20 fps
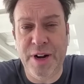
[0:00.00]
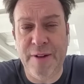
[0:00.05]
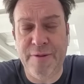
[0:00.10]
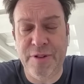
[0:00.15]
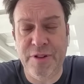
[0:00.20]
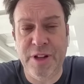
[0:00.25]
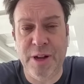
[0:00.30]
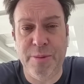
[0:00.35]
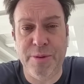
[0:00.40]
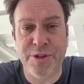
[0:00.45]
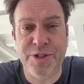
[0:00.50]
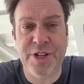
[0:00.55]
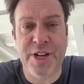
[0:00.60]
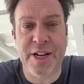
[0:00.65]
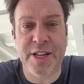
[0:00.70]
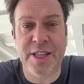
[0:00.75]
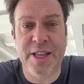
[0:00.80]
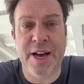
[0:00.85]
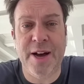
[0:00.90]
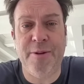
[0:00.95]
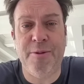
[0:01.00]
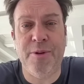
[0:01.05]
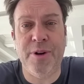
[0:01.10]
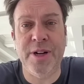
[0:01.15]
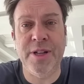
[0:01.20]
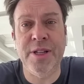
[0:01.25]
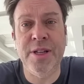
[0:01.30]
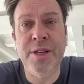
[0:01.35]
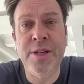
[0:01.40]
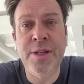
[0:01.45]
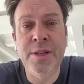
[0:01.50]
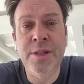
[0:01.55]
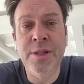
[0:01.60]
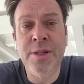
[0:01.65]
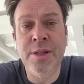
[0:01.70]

year. I'd have to double check that one.